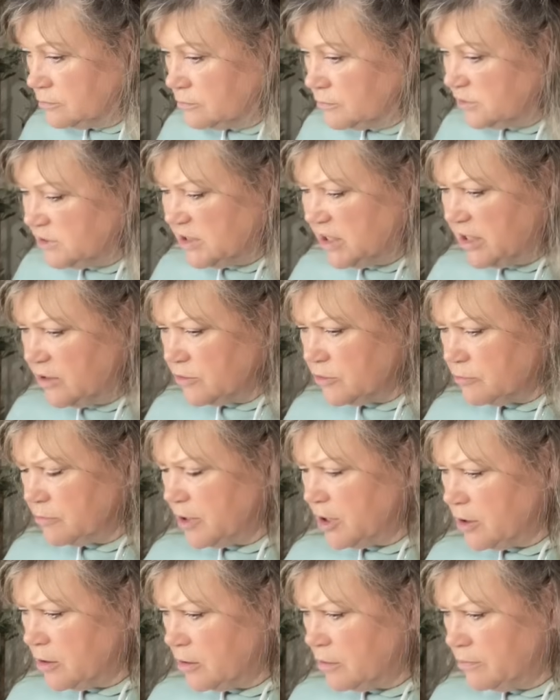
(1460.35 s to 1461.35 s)
Today or
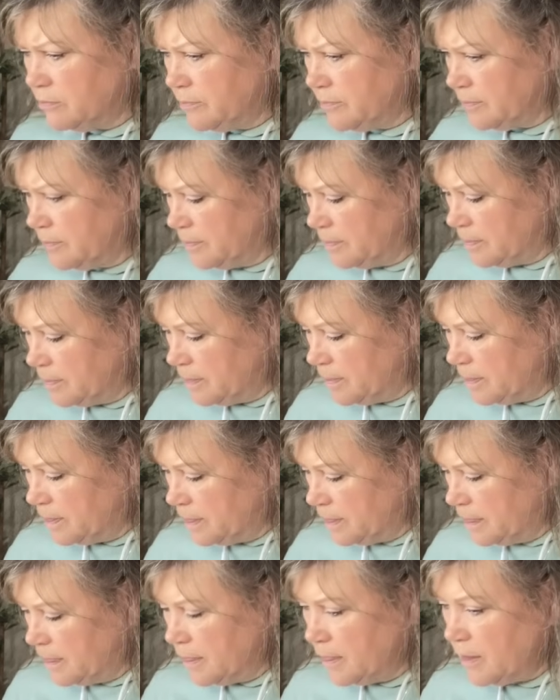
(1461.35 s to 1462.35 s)
tomorrow.
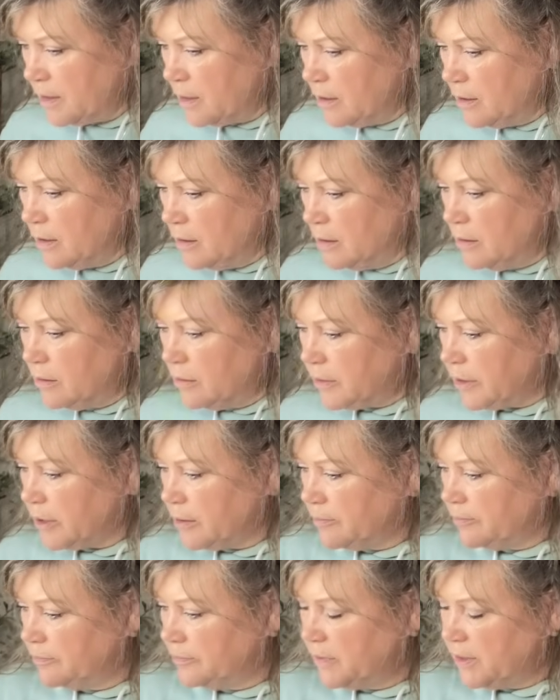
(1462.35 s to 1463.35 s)
Okay,
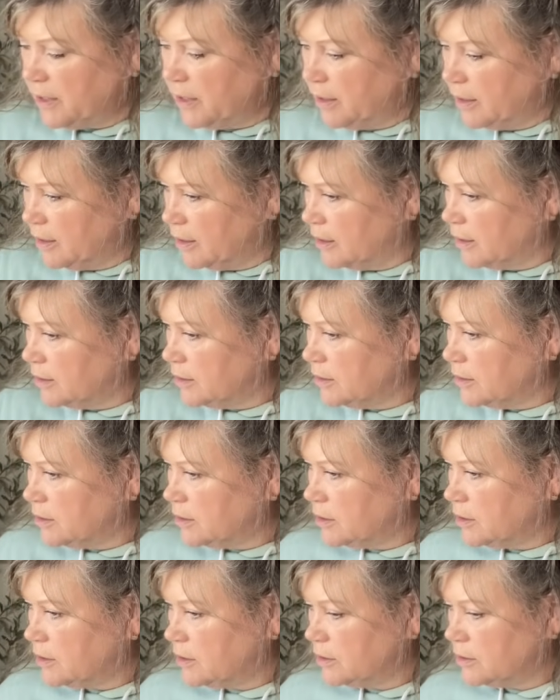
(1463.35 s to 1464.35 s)
and
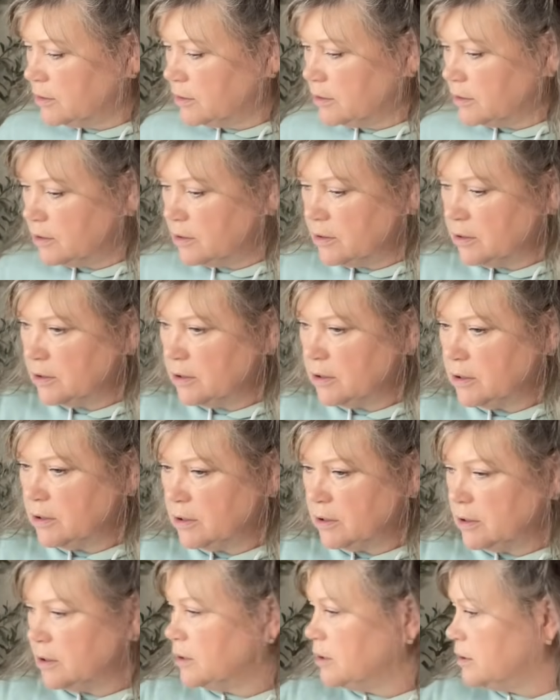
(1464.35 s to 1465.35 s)

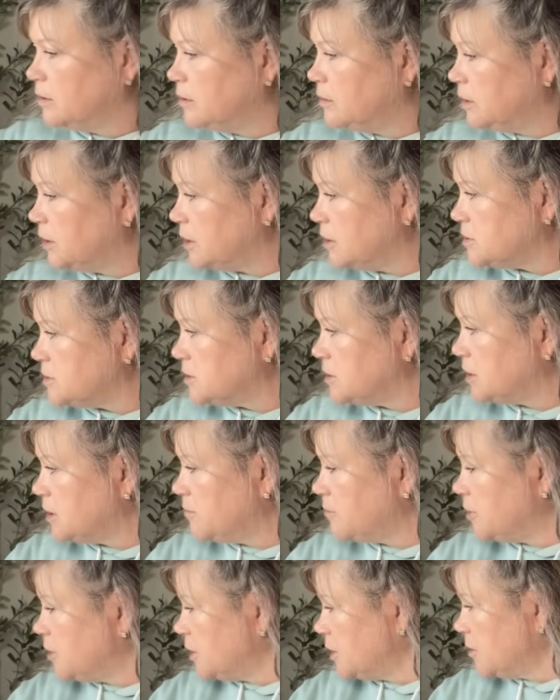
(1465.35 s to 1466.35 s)
what else did I
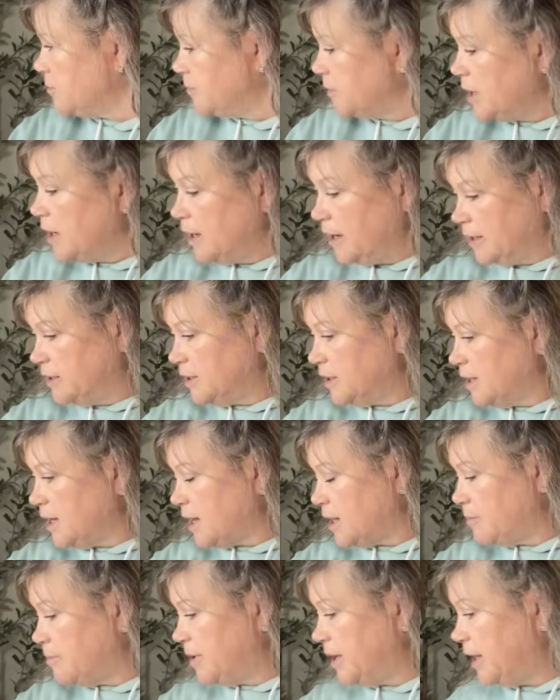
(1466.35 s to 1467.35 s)
work on? I did a
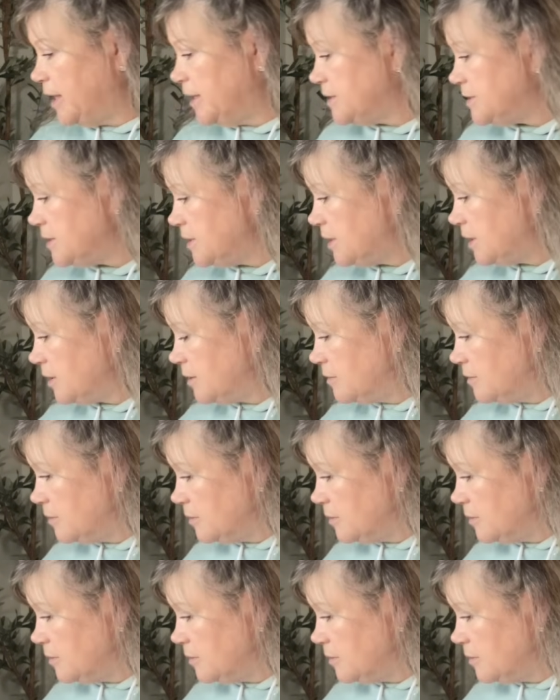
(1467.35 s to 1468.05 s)
lot of painting.